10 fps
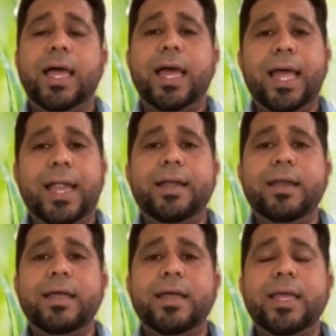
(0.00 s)
and
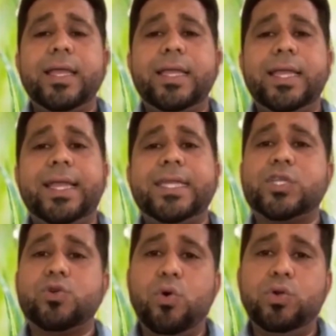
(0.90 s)
he gets
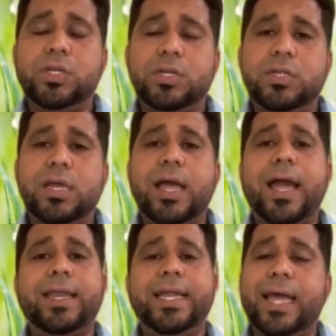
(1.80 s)
stoned
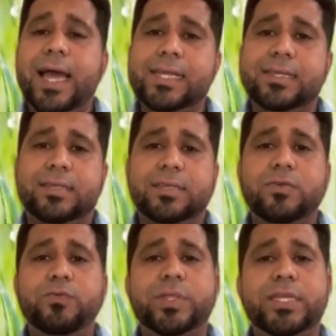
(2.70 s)
and he dies
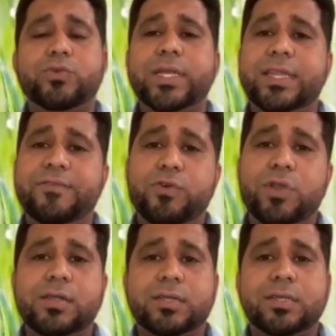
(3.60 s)
within 24
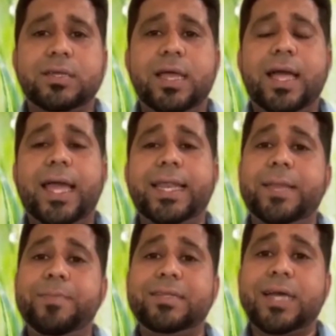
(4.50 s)
hours and he
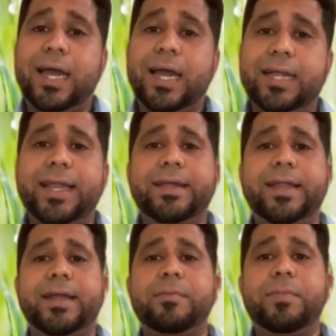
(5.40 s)
remains
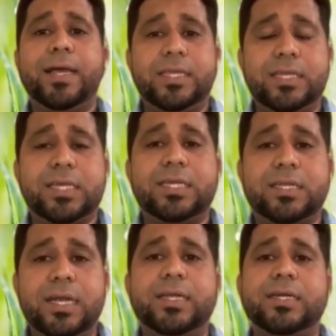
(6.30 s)
unattended by this
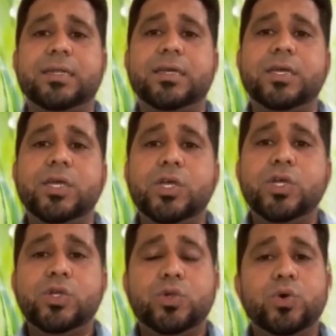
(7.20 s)
consultant.
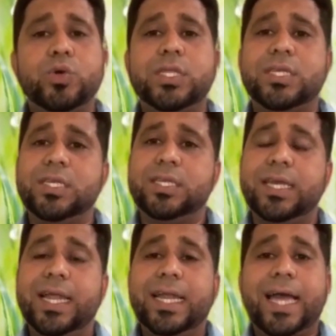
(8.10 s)
So this is
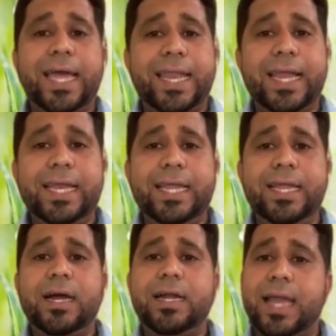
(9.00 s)
directly
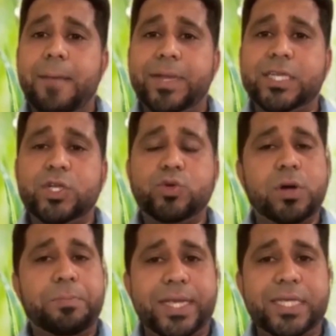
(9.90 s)
a damage to
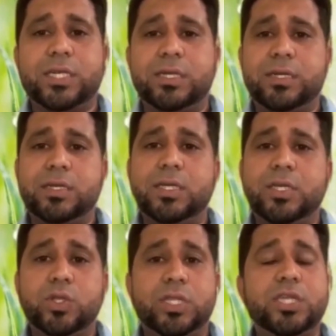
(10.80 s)
a patient.
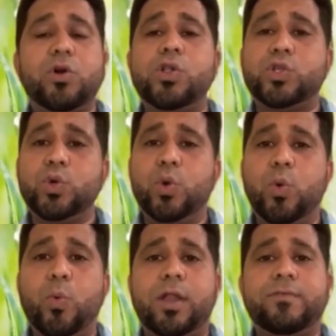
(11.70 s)
So this is also
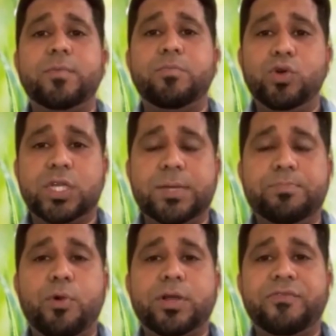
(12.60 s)
one of the most
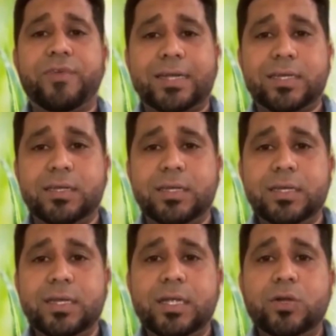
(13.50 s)
important factor
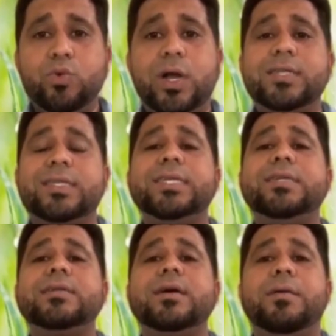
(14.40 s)
to
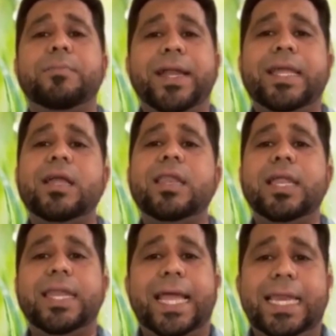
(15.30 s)
consider a medical
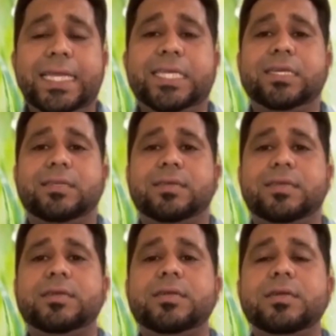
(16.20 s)

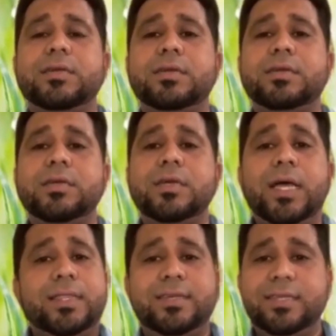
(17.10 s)
negligence.
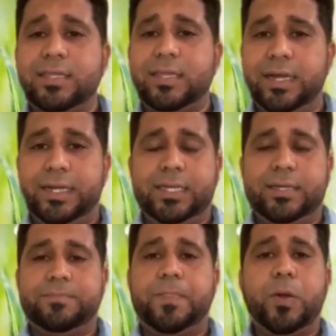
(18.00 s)
This is the third D.
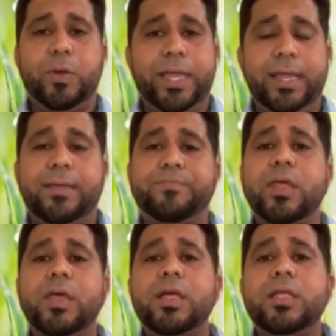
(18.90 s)
Okay.
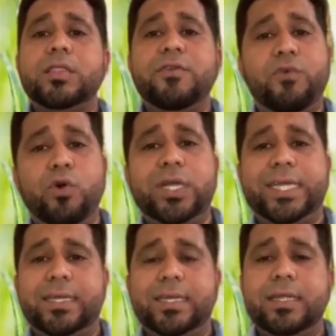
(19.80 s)
The fourth
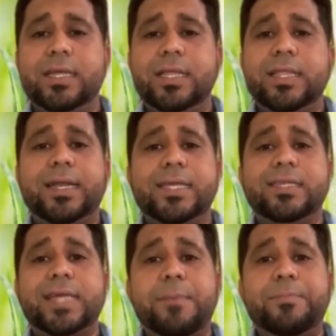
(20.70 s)
D, that
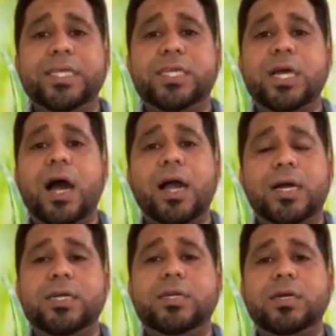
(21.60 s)
is damage
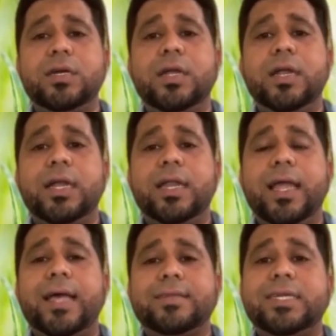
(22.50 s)
occurred
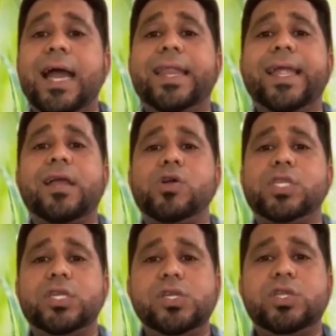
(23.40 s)
as a direct
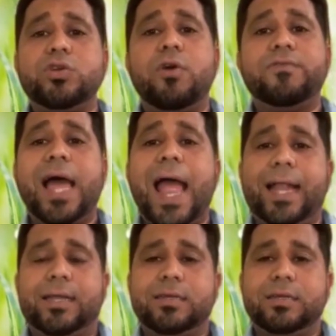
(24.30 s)
consequence of the act